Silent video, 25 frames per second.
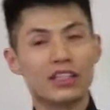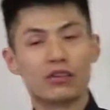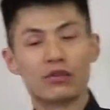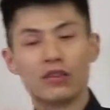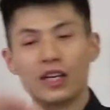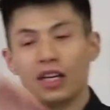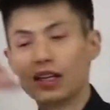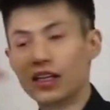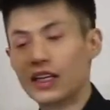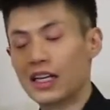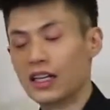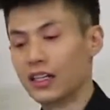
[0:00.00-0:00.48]
they
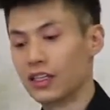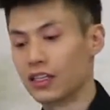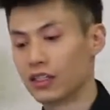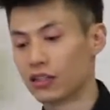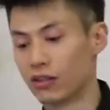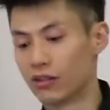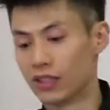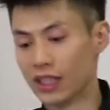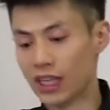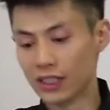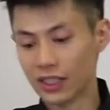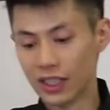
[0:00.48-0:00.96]
train it
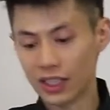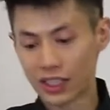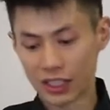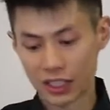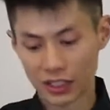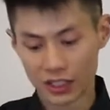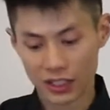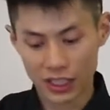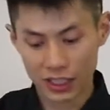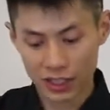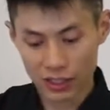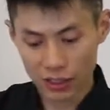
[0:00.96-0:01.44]
so that they
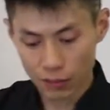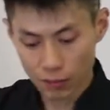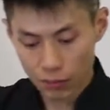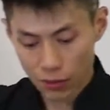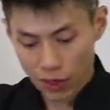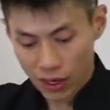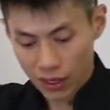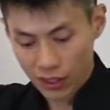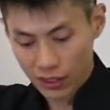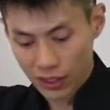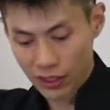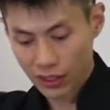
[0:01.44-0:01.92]
can get their
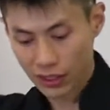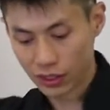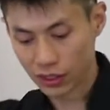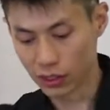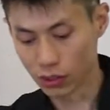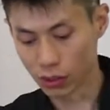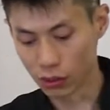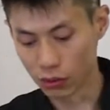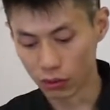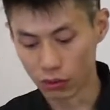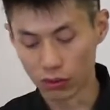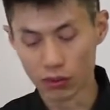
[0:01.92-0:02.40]
body
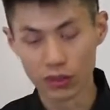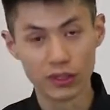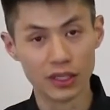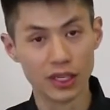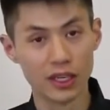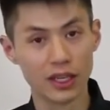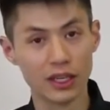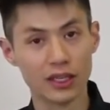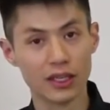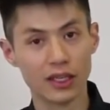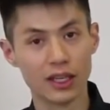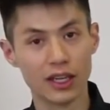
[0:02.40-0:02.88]
to
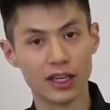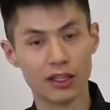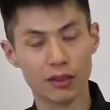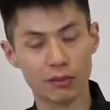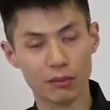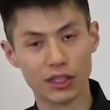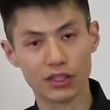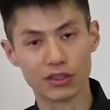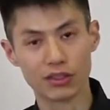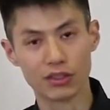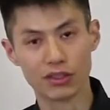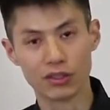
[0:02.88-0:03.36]
coordinate and
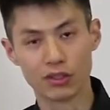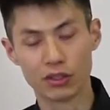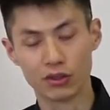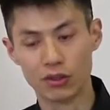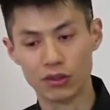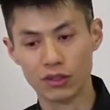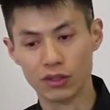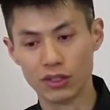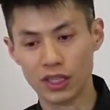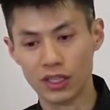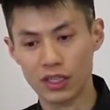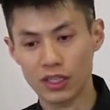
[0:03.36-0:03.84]
the muscles to
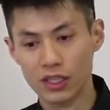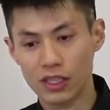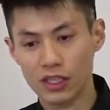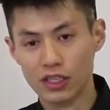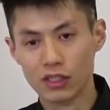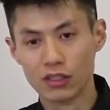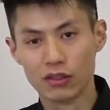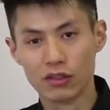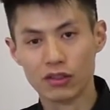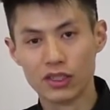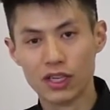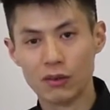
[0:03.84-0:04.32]
coordinate
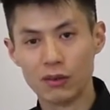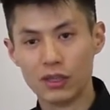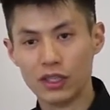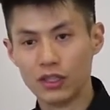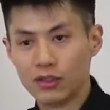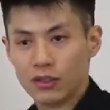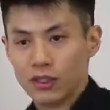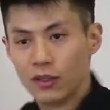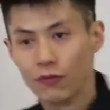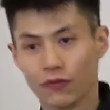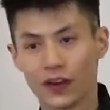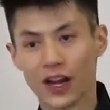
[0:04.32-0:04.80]
so that
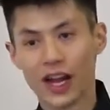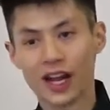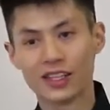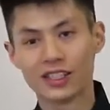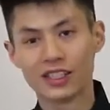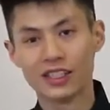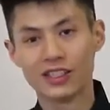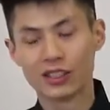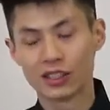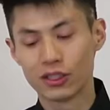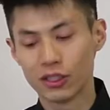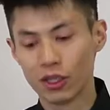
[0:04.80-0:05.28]
when you do it
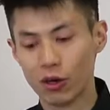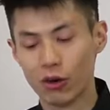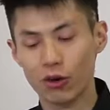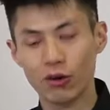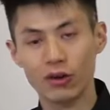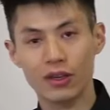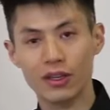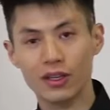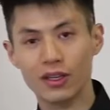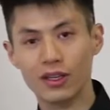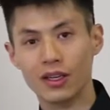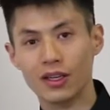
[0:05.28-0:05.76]
fast and
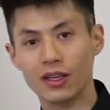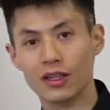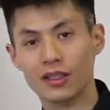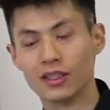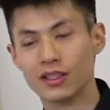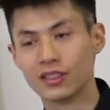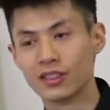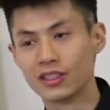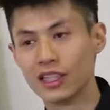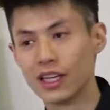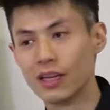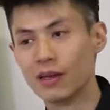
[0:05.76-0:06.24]
slow,
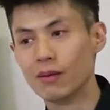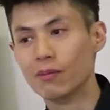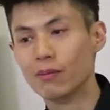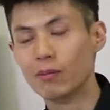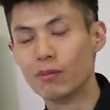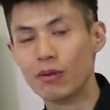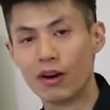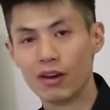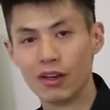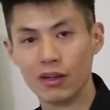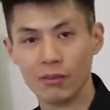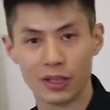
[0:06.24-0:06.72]
the
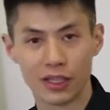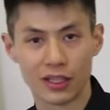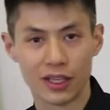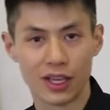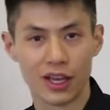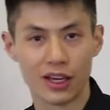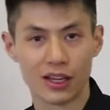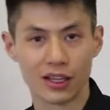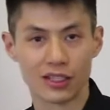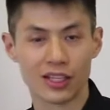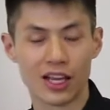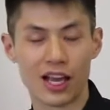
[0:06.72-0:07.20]
same body
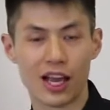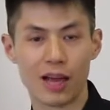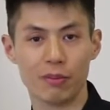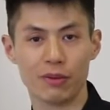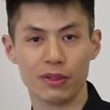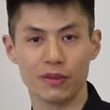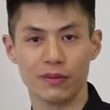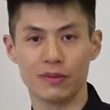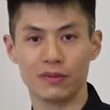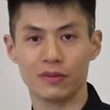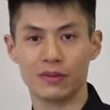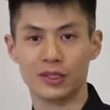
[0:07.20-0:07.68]
mechanics
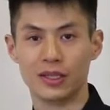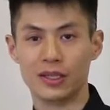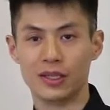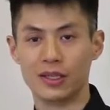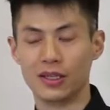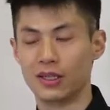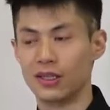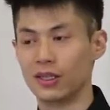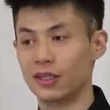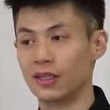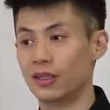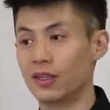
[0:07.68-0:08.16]
happen.
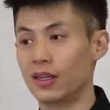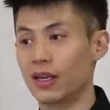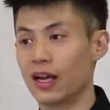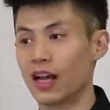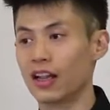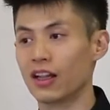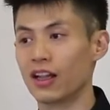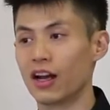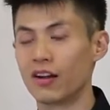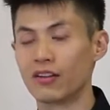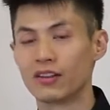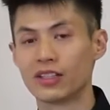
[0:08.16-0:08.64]

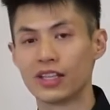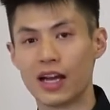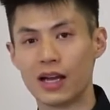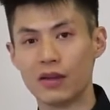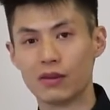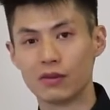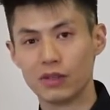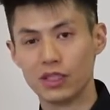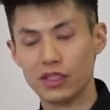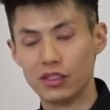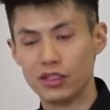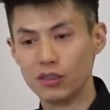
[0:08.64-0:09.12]
A lot of
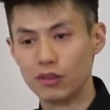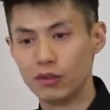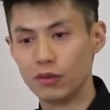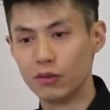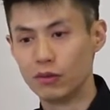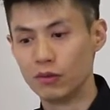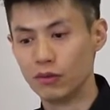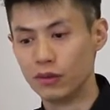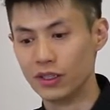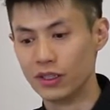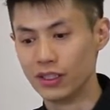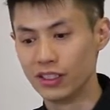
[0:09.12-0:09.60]
times when you
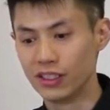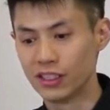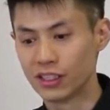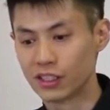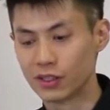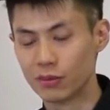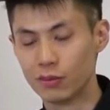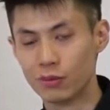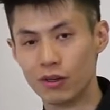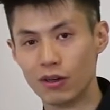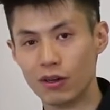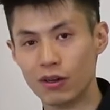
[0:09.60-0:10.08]
do really
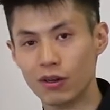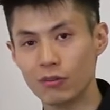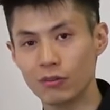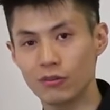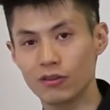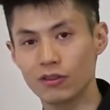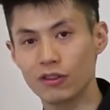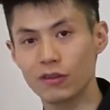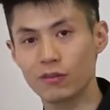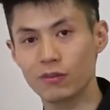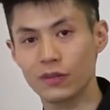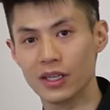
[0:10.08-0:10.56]

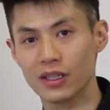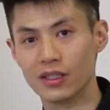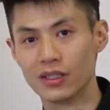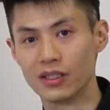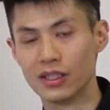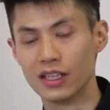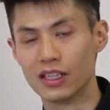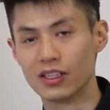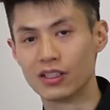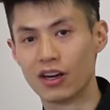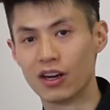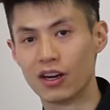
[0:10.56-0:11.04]
small
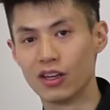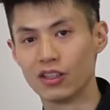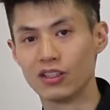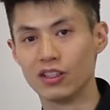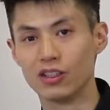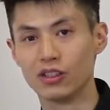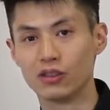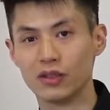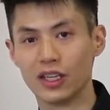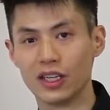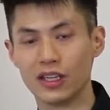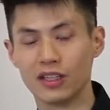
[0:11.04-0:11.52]
movements, it's hard
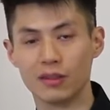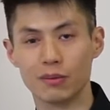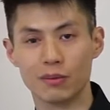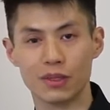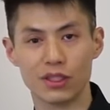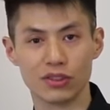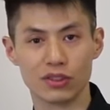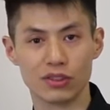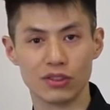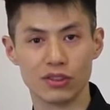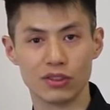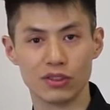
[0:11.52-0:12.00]
to train the
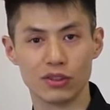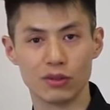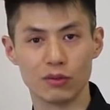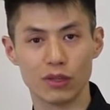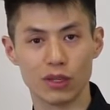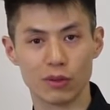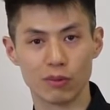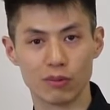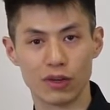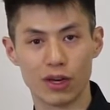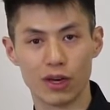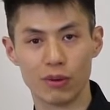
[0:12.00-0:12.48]
muscles to
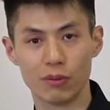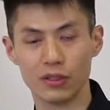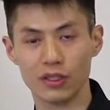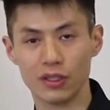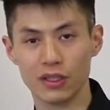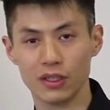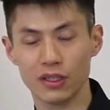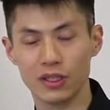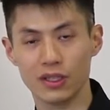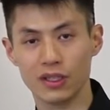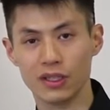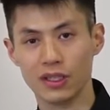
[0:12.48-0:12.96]
work
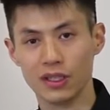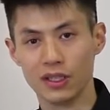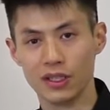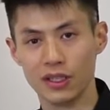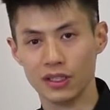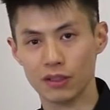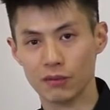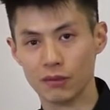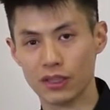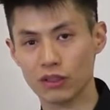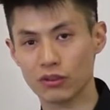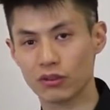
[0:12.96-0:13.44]
properly
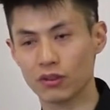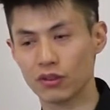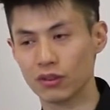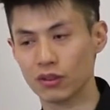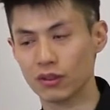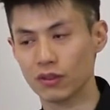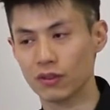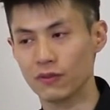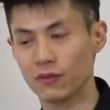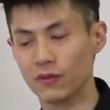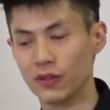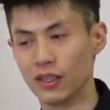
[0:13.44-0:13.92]
in the right
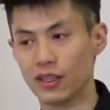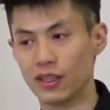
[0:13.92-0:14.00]
order.